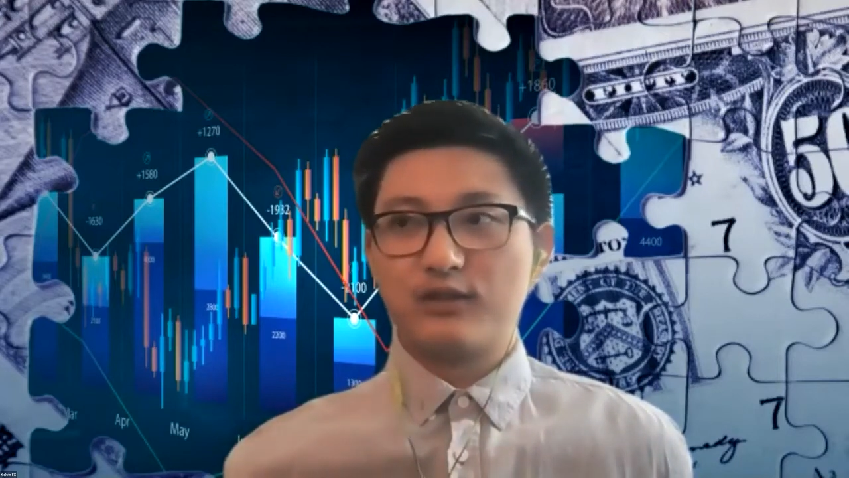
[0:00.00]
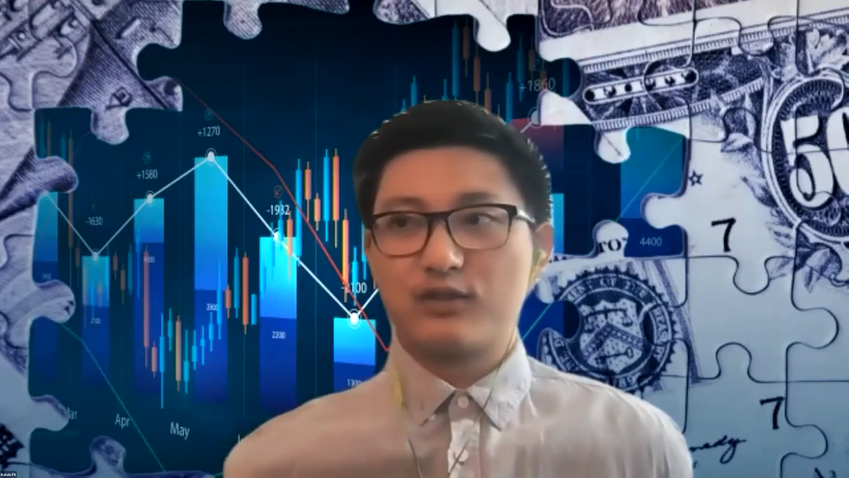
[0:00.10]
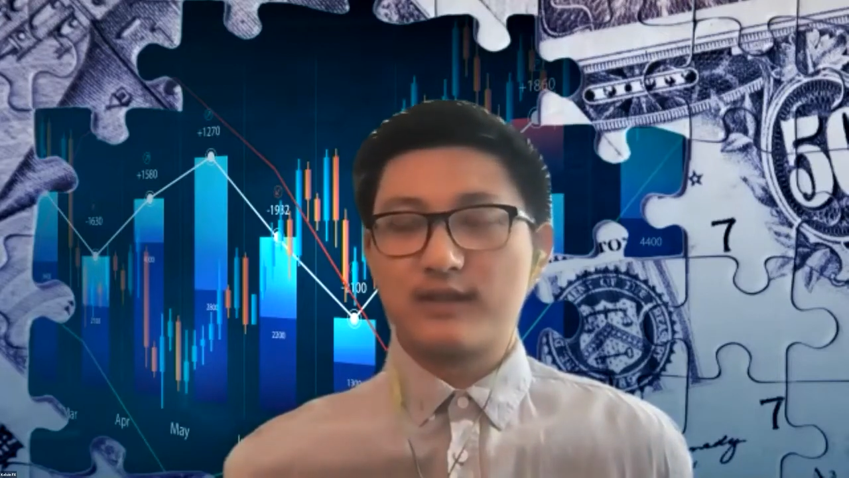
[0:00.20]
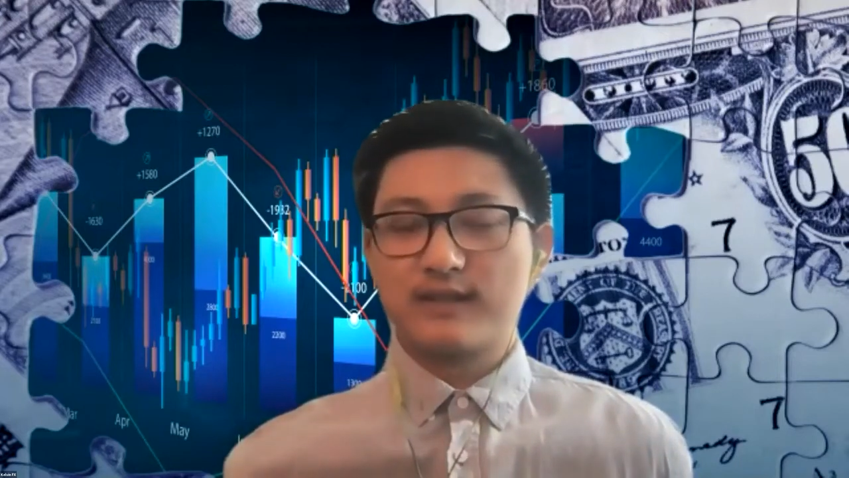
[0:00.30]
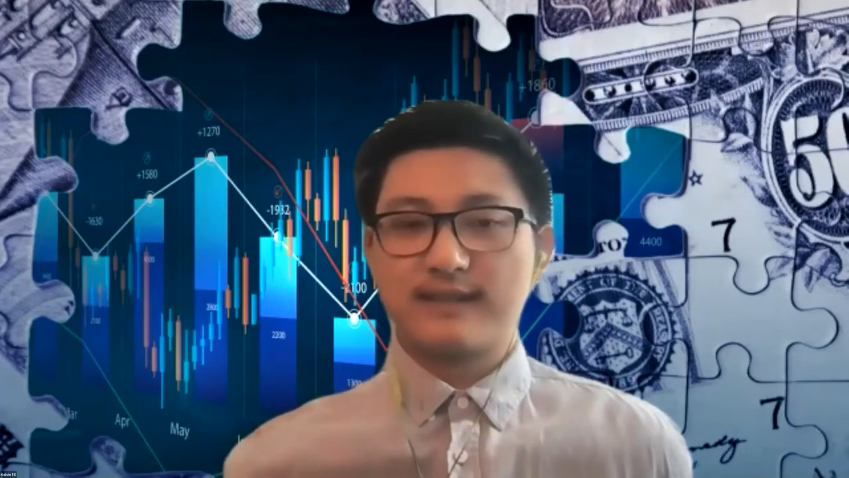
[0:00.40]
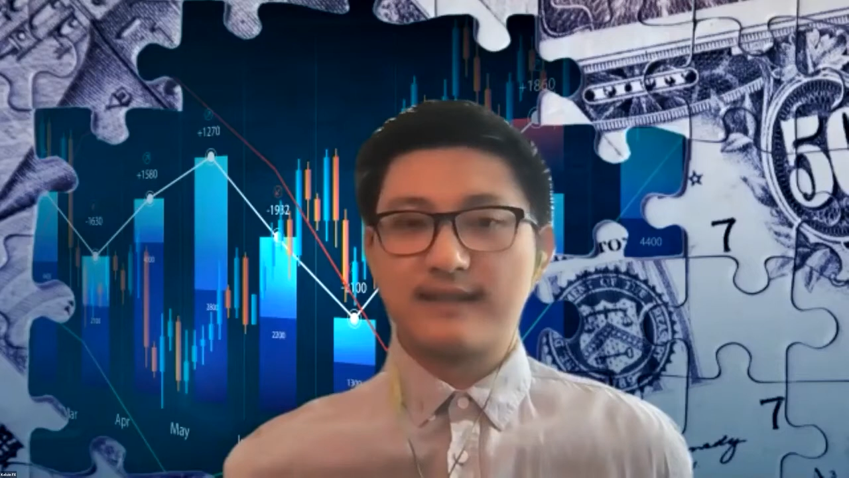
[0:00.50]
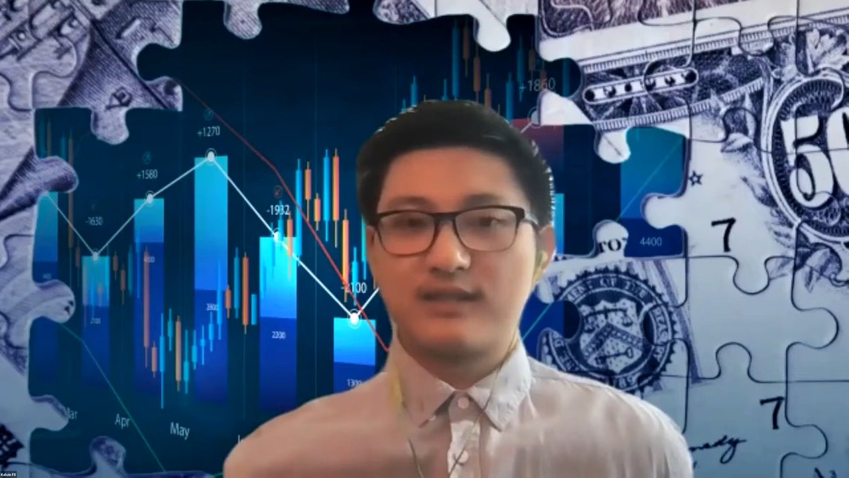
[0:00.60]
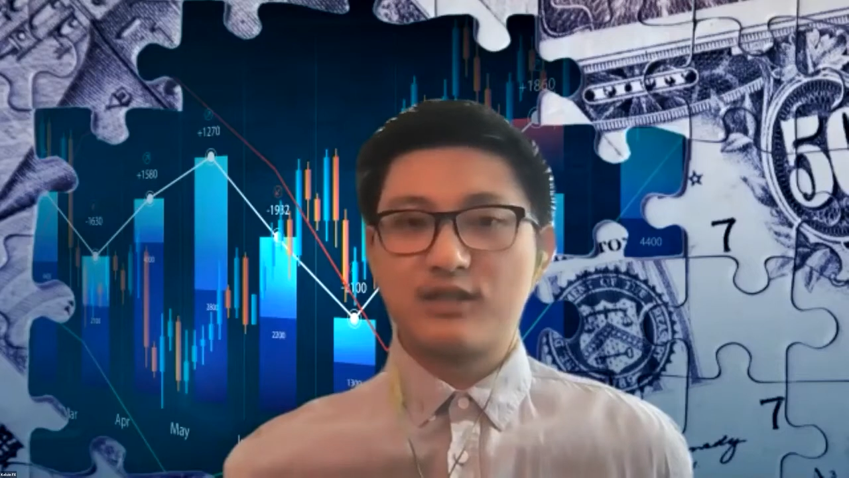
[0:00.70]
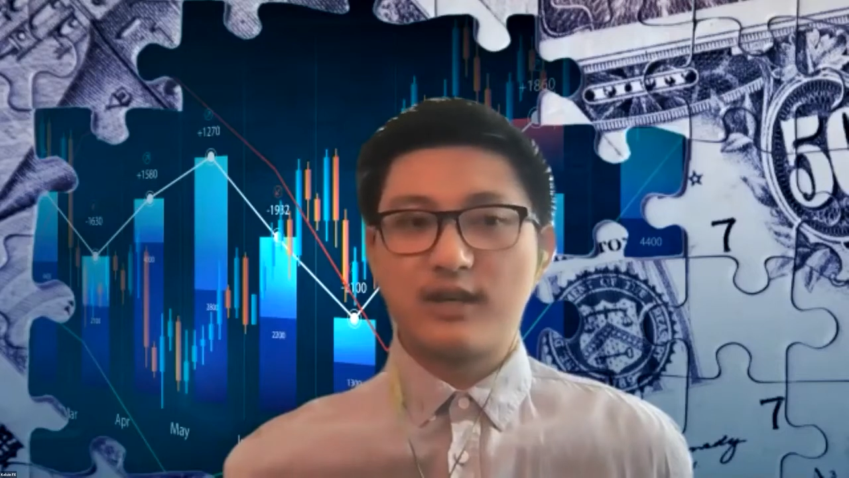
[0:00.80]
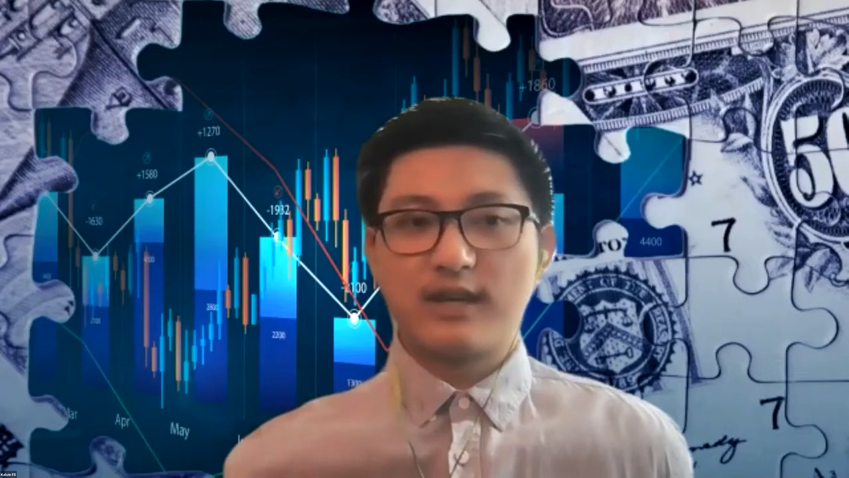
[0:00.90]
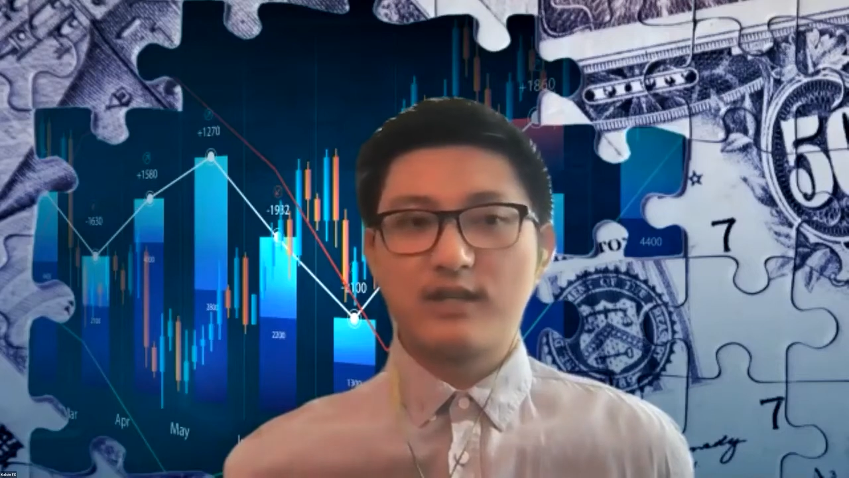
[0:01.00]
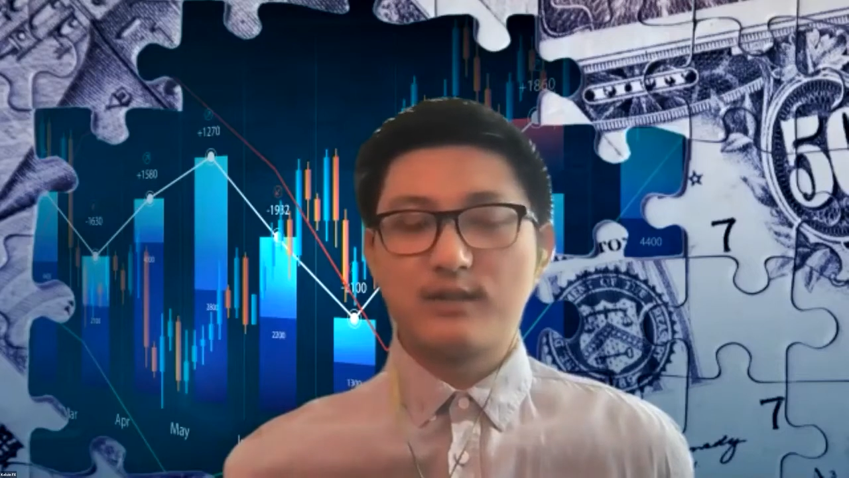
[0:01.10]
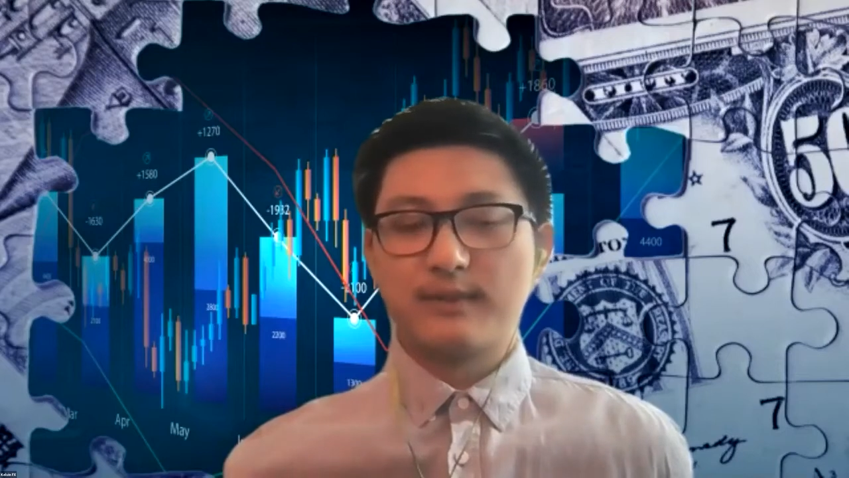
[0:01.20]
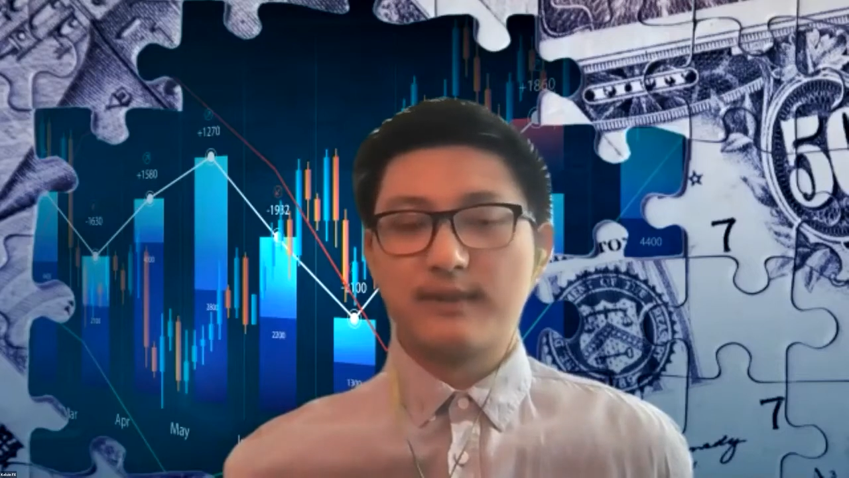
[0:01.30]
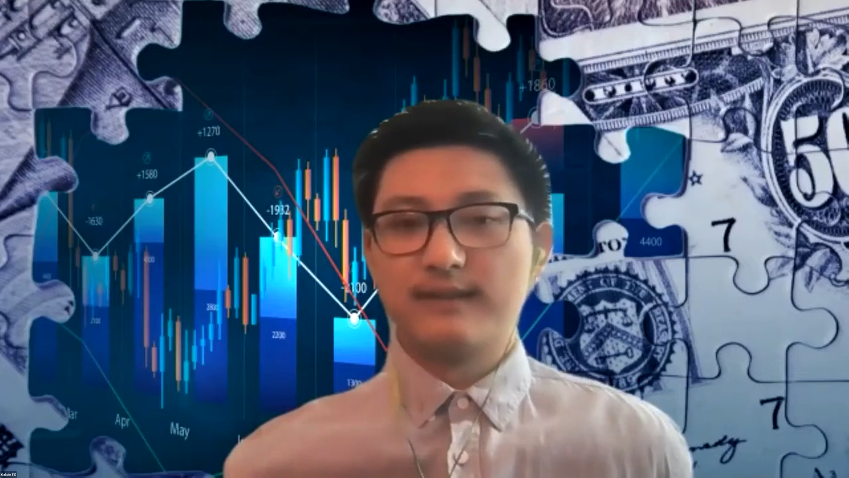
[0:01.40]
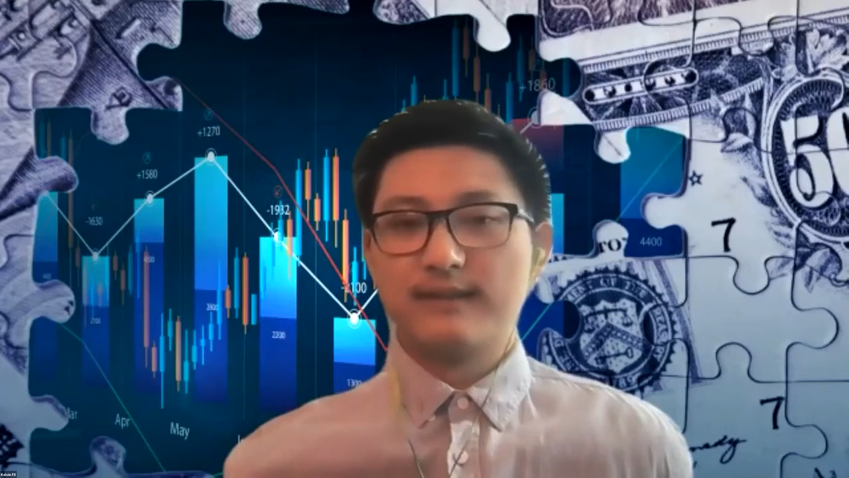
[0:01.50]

trusted exchange, but